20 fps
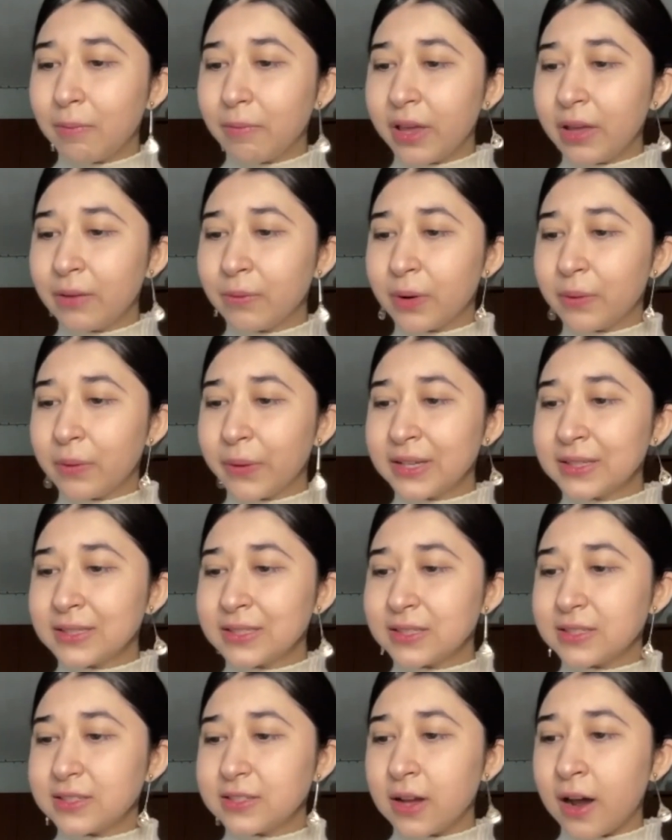in what
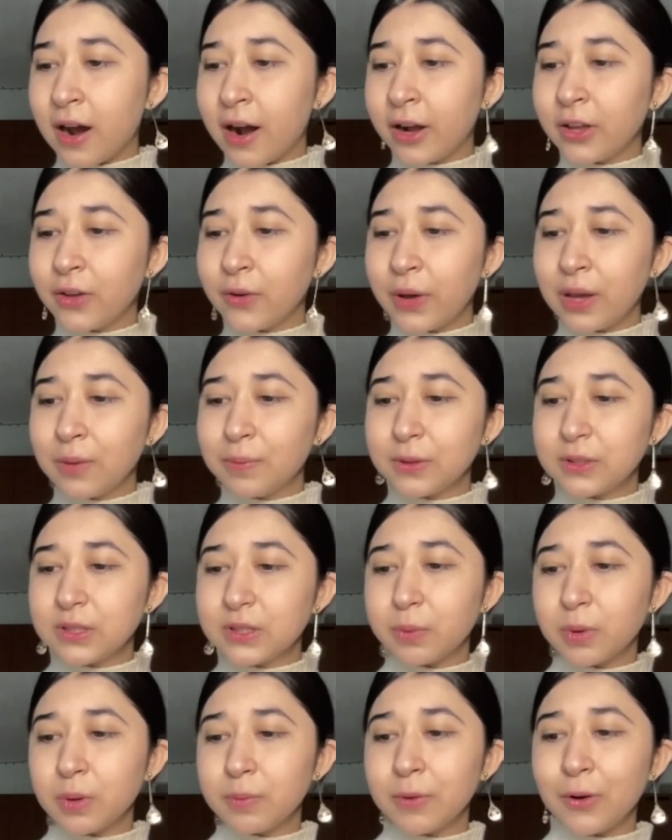ways are you able to
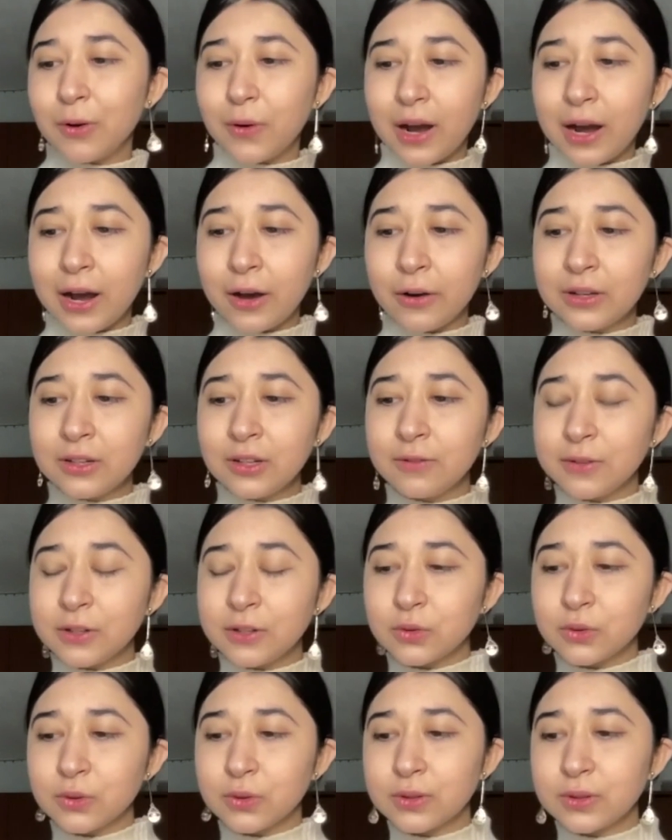promote how
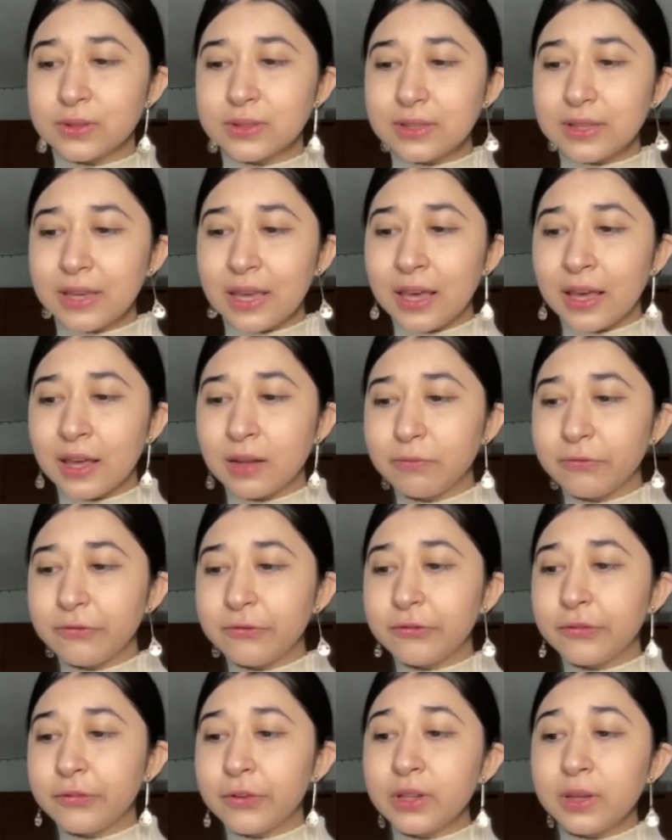individuals can
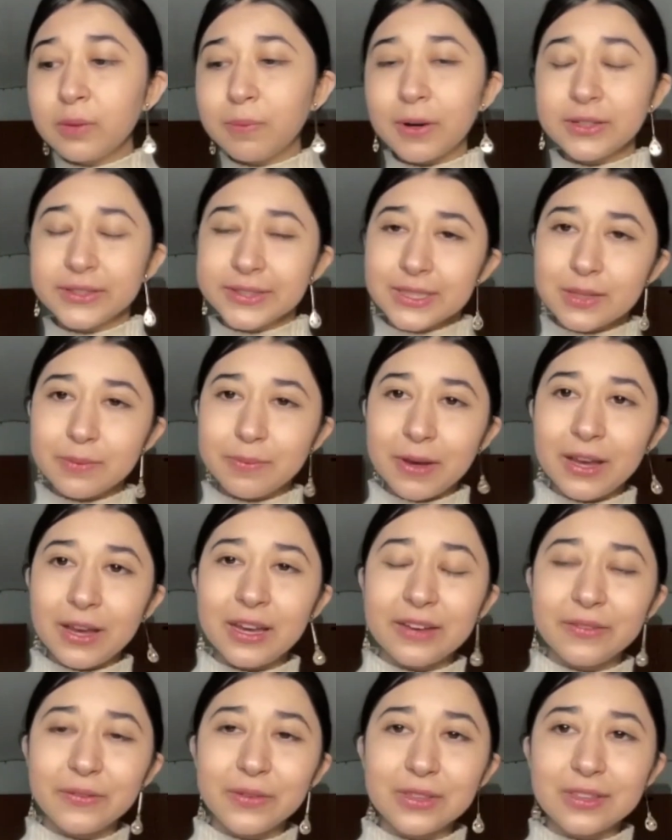fully
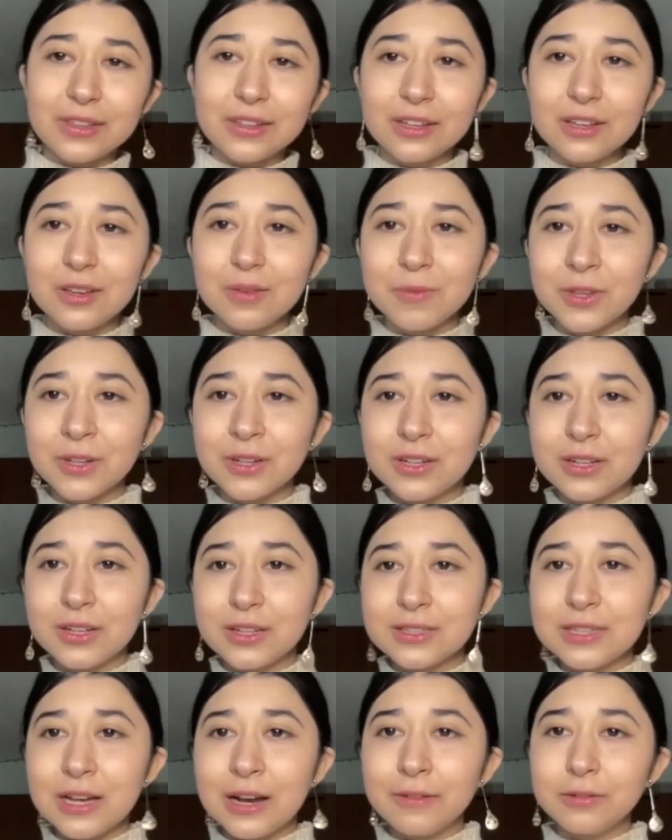participate within
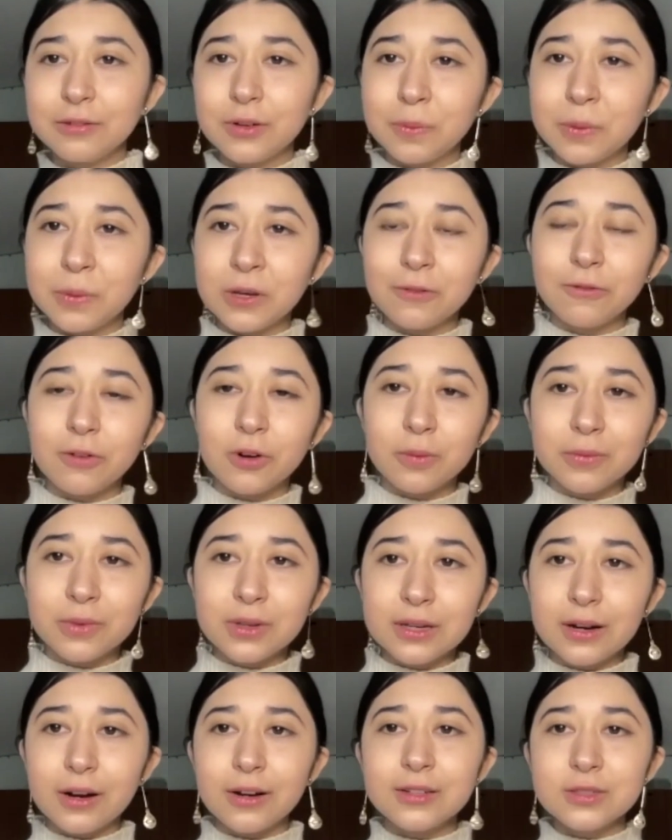communities after being formally
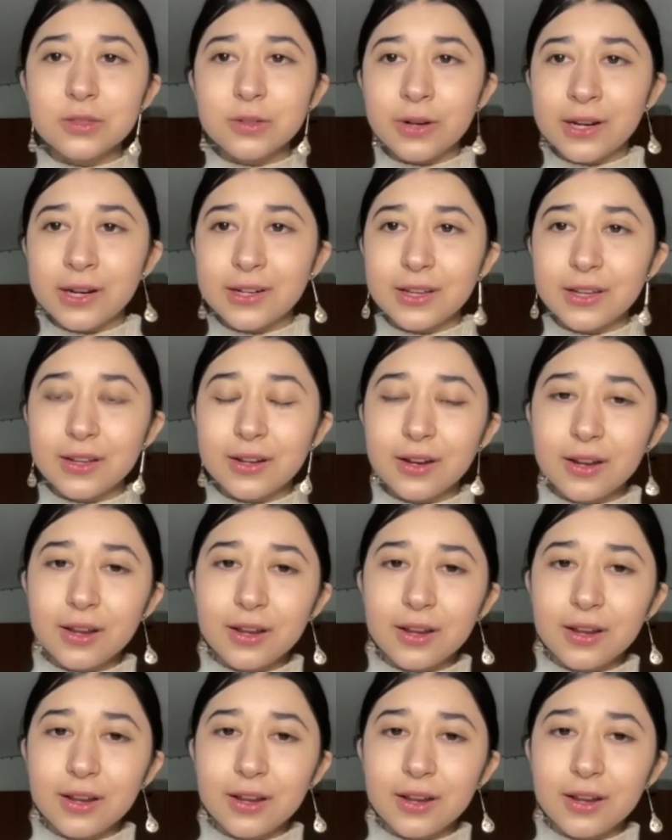incarcerated?